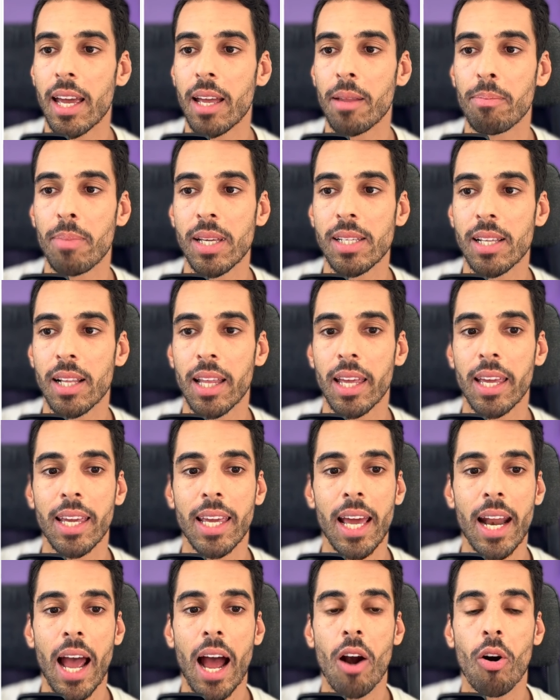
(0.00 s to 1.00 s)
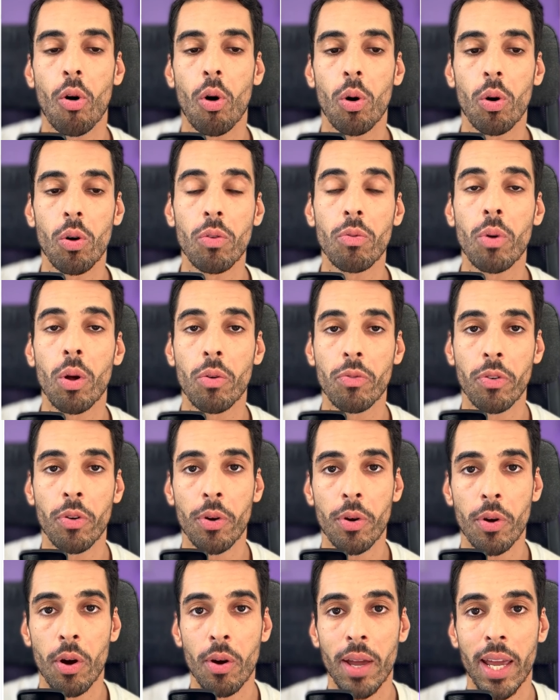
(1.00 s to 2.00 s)
and basically get our whole
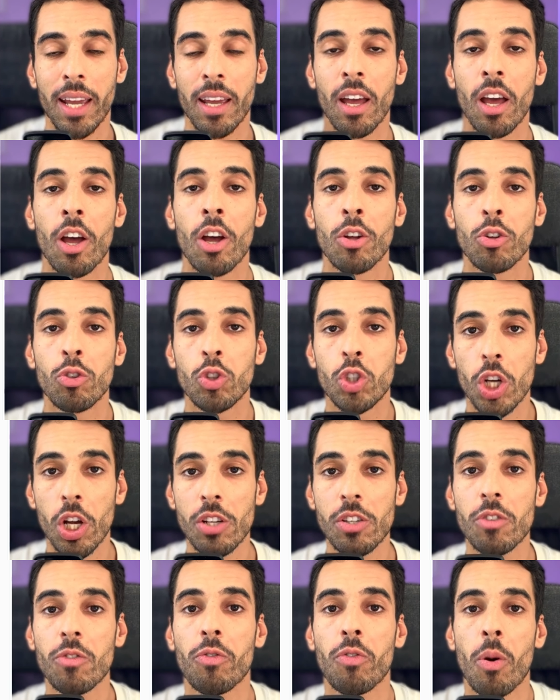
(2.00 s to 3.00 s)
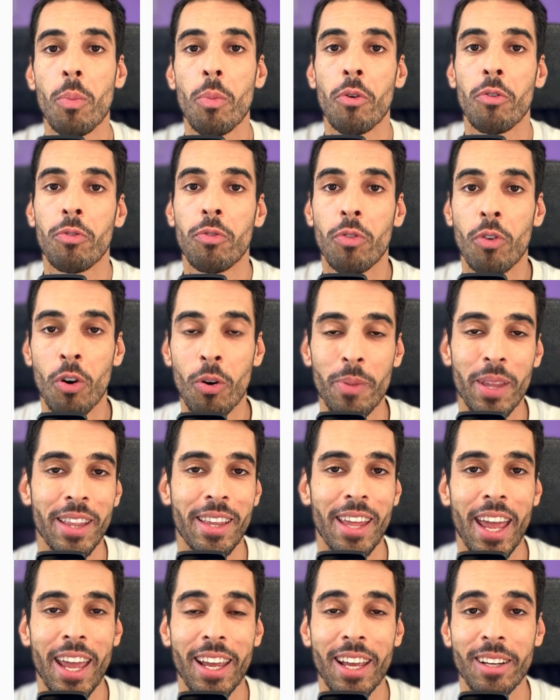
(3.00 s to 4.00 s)
workflow going just from a form
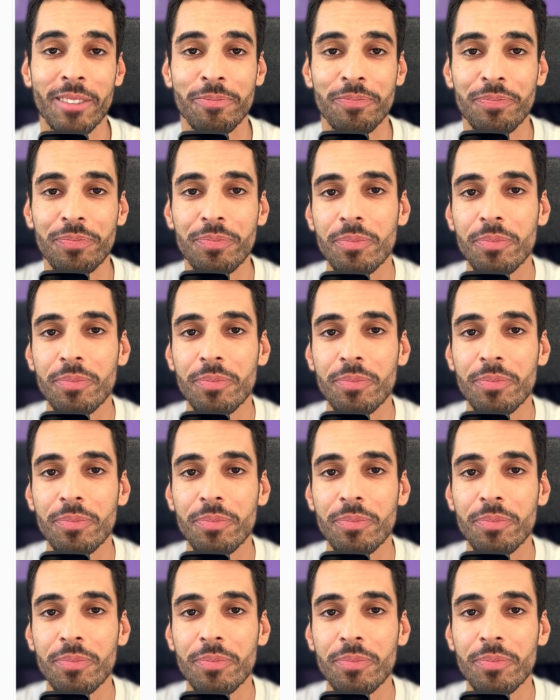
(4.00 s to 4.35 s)
intake.